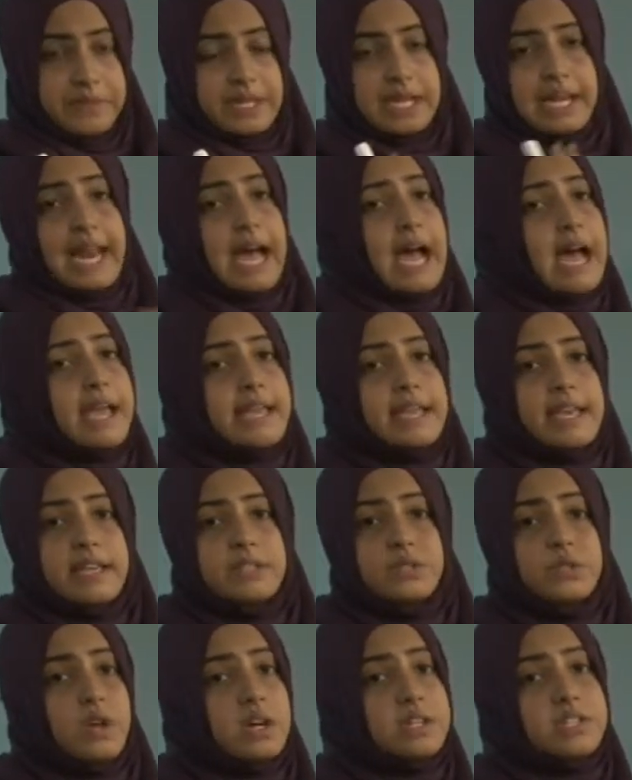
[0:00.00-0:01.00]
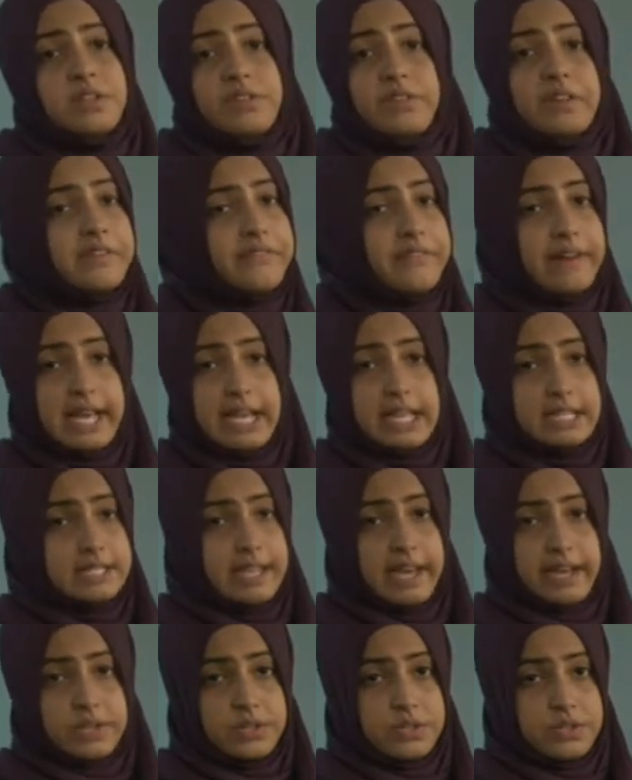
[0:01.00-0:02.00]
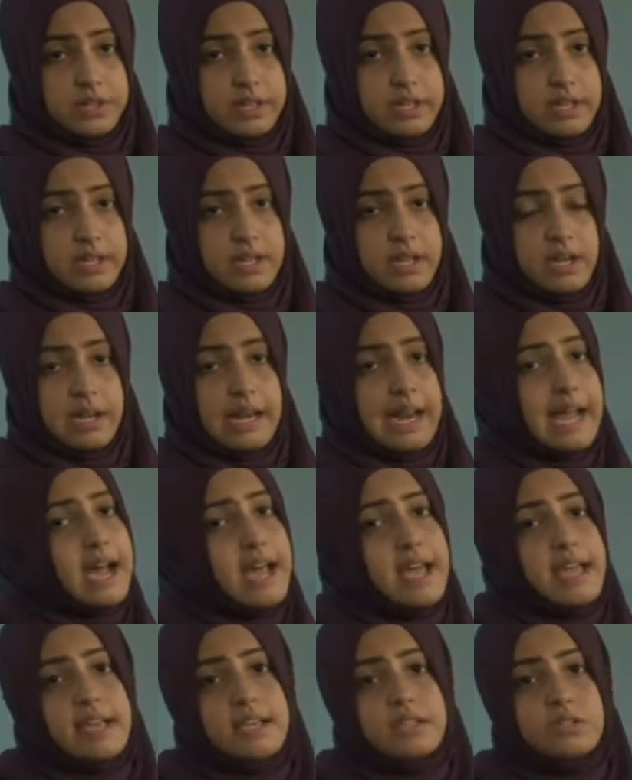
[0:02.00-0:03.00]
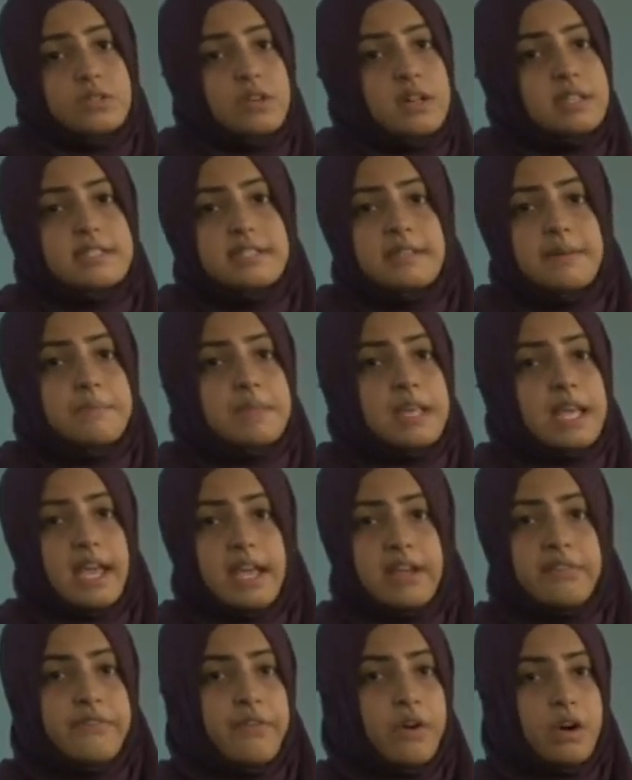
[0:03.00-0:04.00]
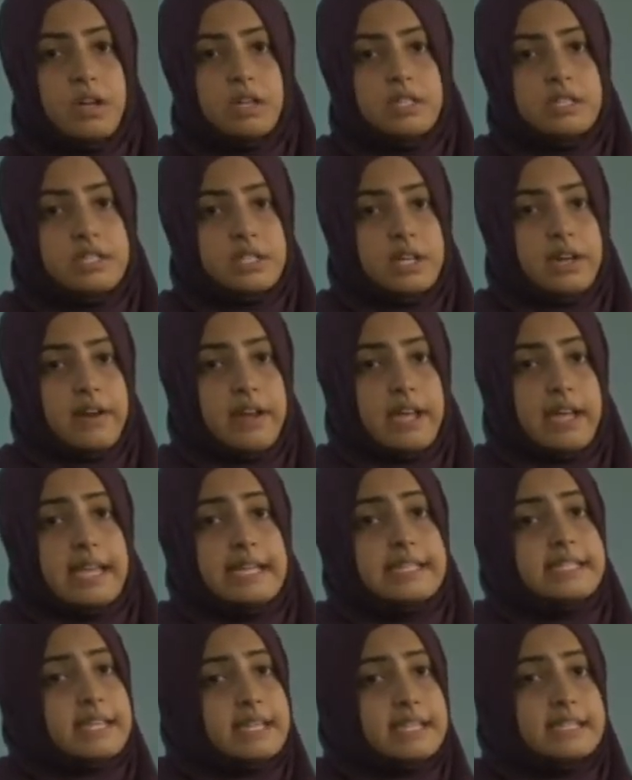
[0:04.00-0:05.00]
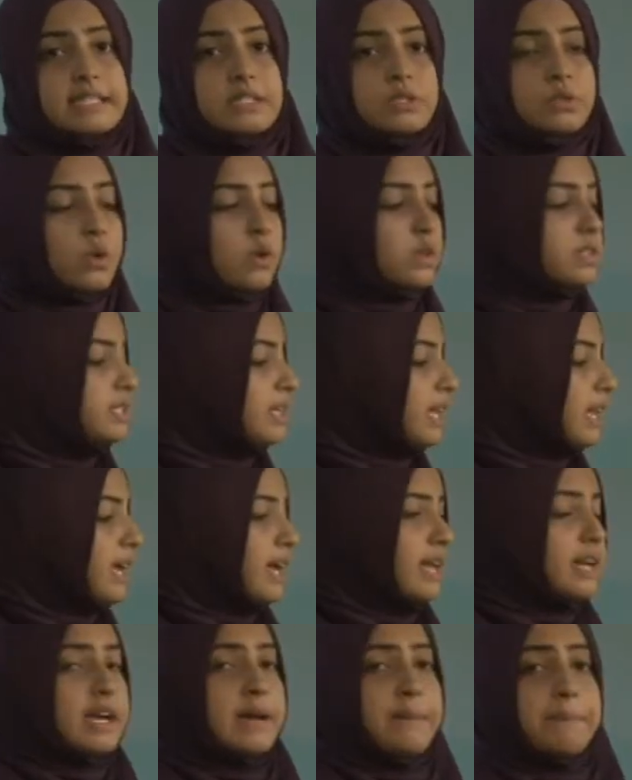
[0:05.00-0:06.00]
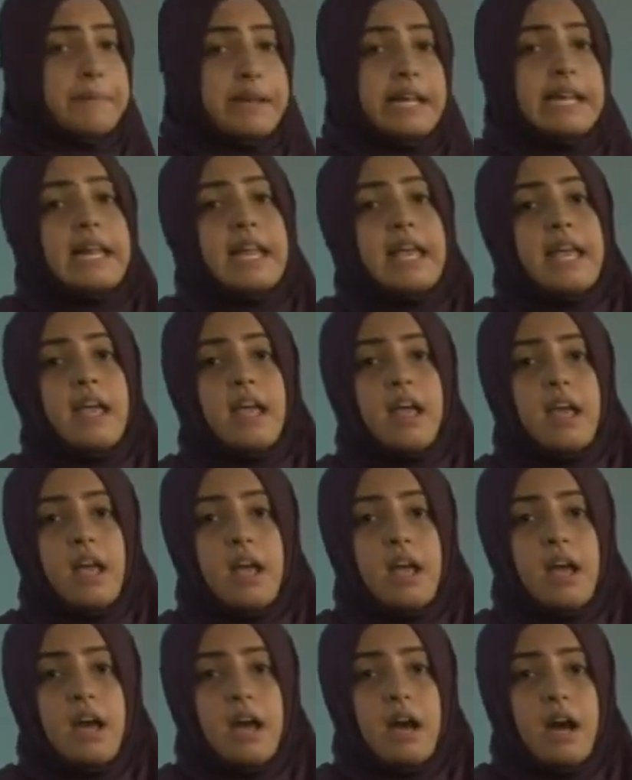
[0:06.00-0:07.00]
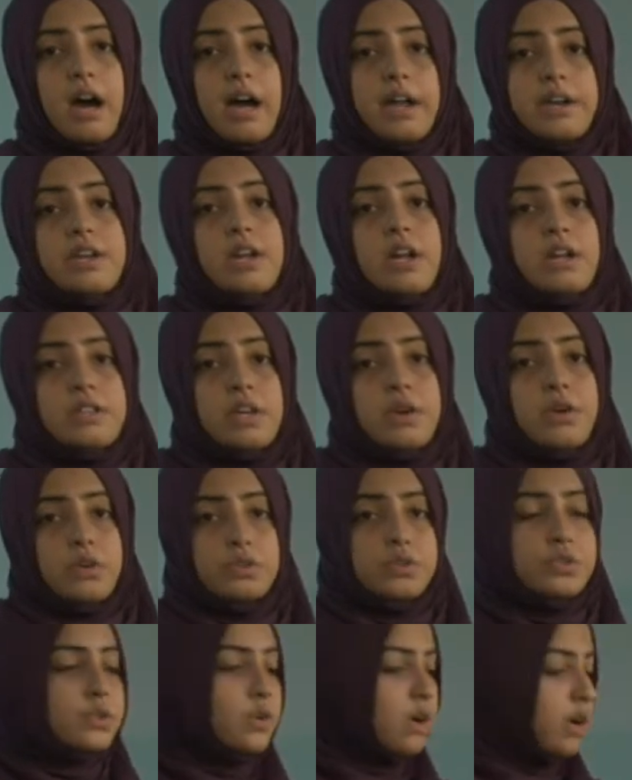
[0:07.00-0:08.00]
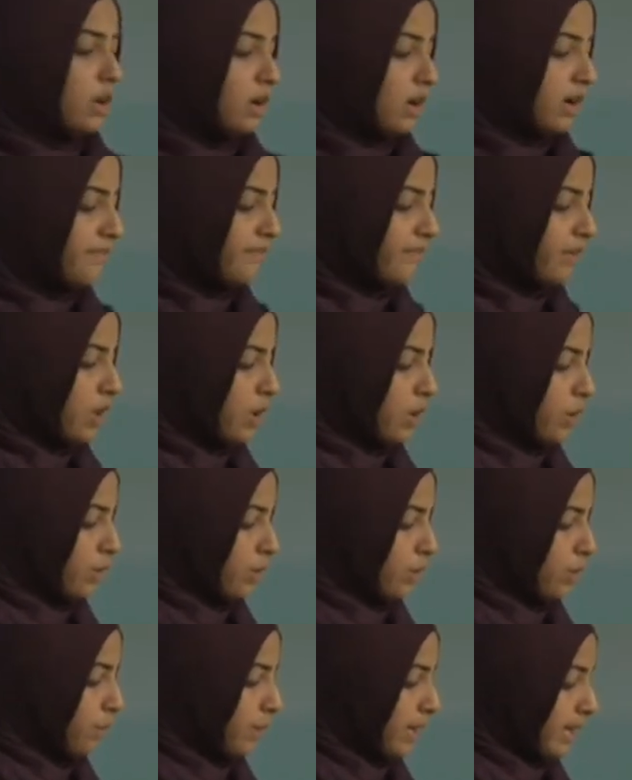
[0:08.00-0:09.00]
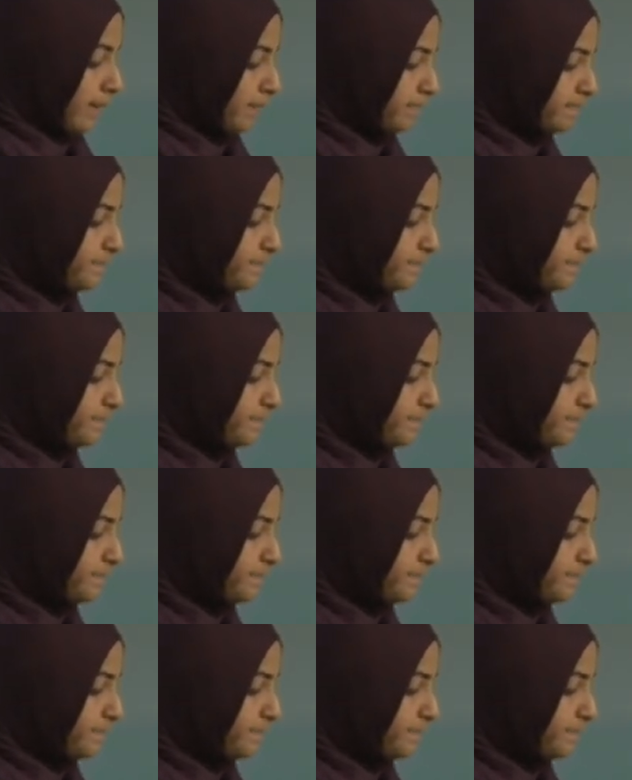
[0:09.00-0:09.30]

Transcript: Lying is not a reflex action. Lying is not something involuntary. It is totally and completely under the control of your will.